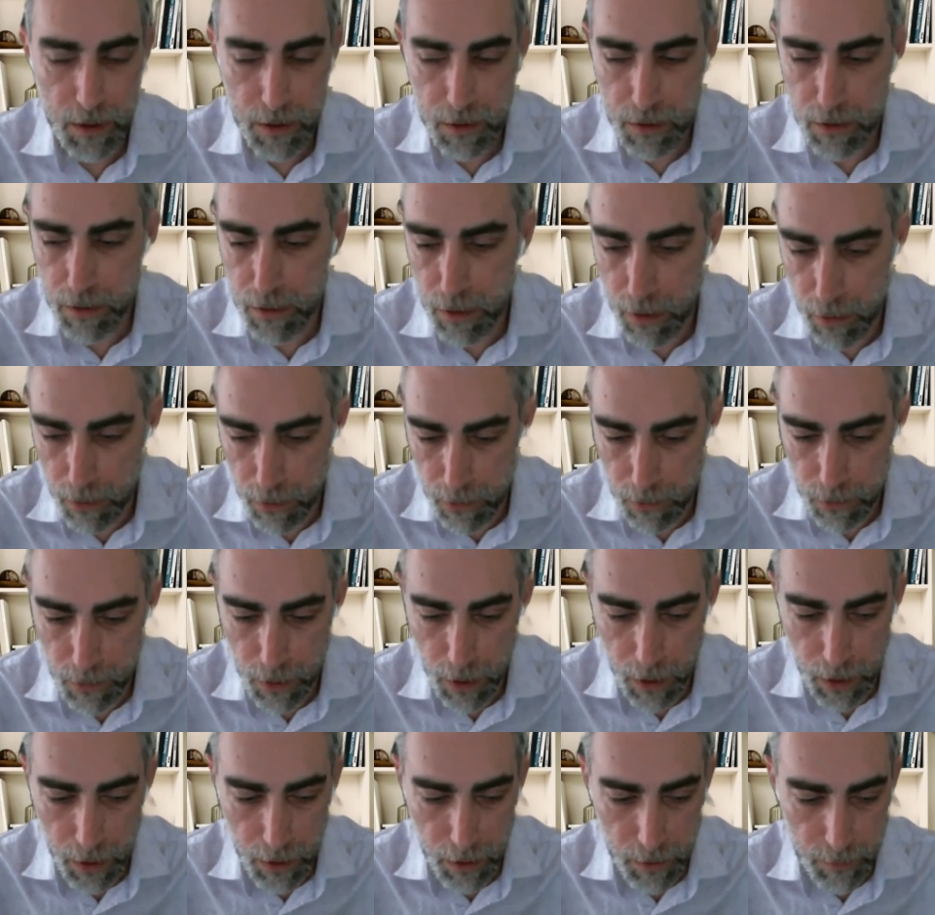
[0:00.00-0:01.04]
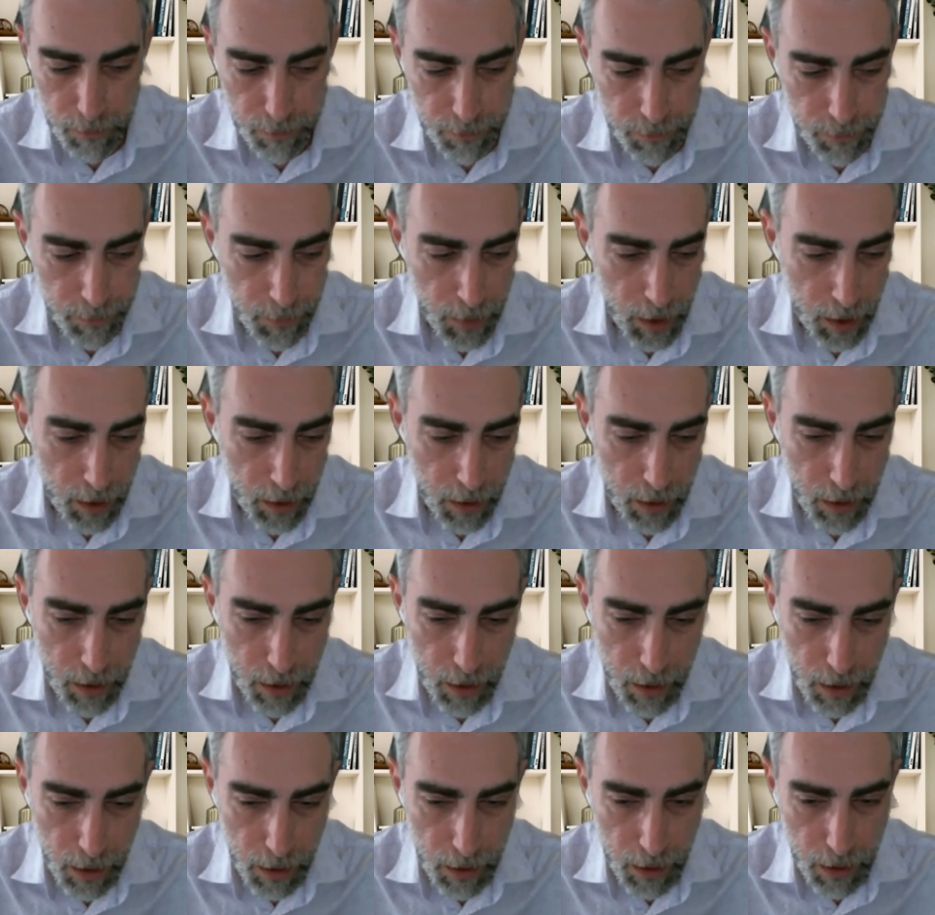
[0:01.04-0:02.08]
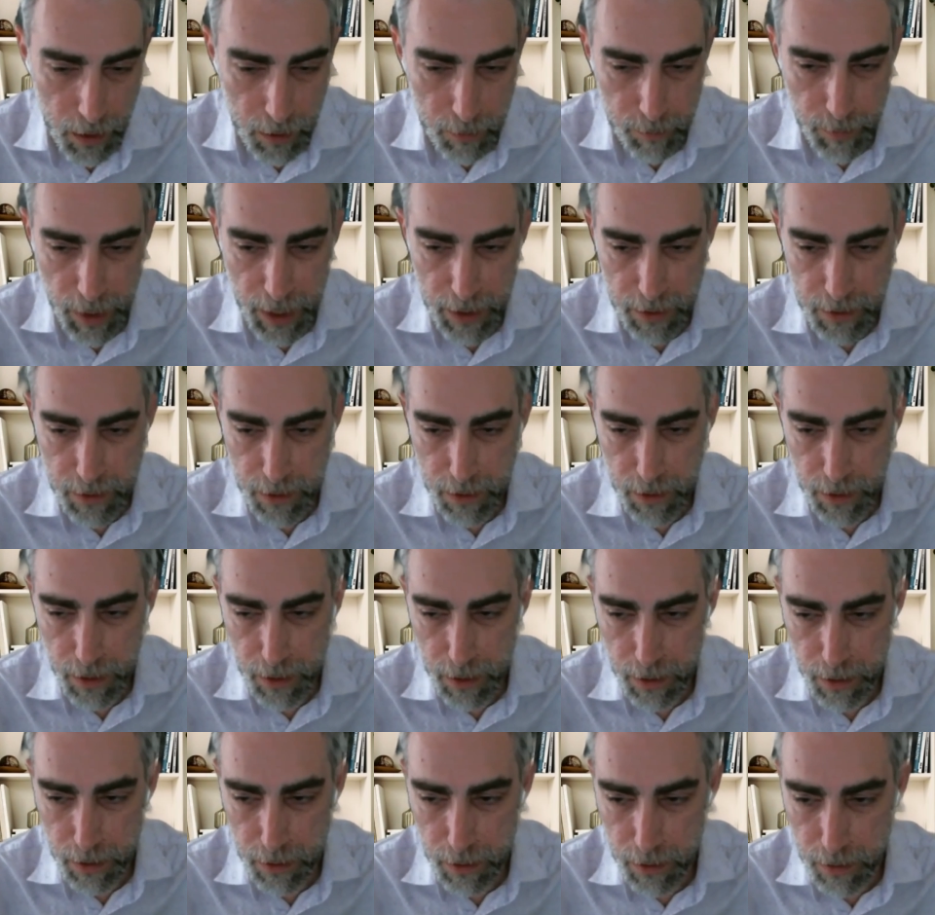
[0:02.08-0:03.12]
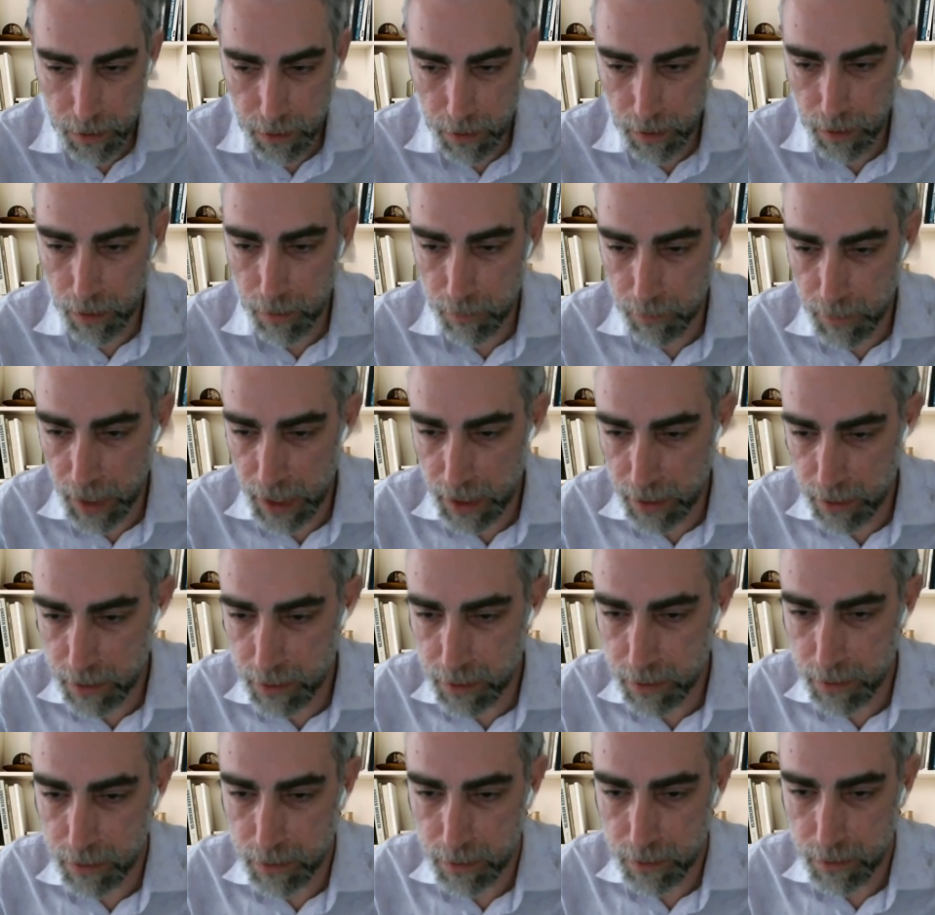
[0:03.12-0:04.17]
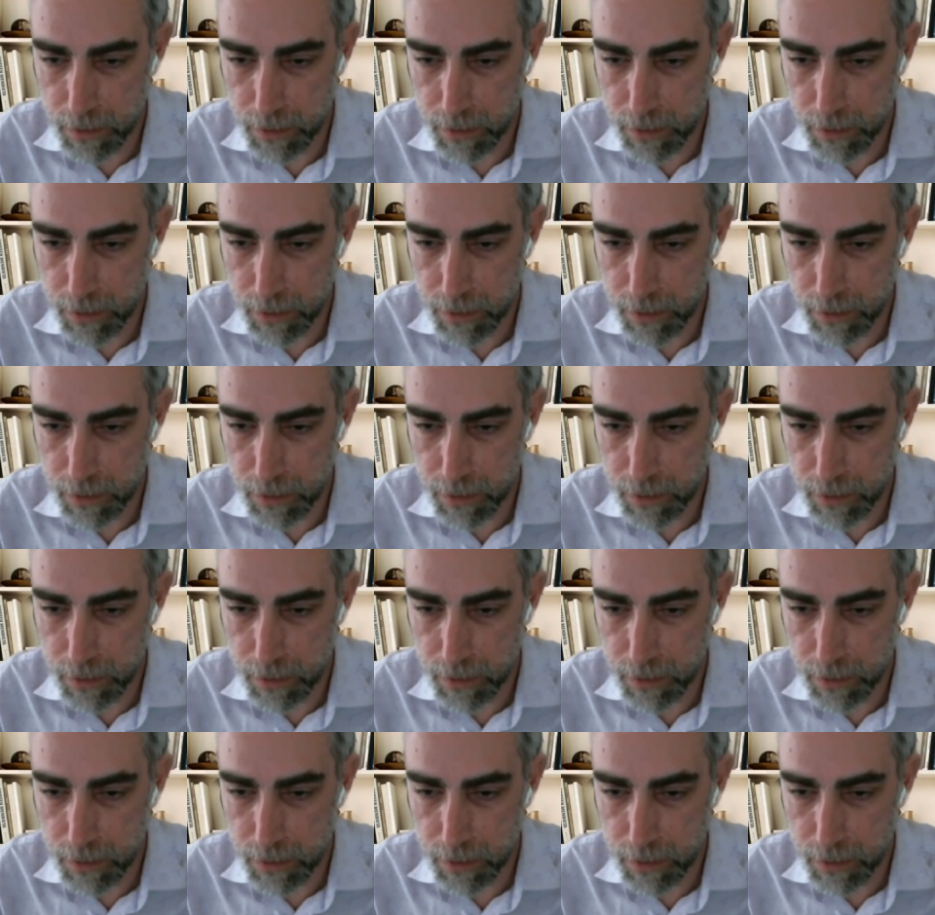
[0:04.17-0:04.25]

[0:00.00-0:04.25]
So it basically makes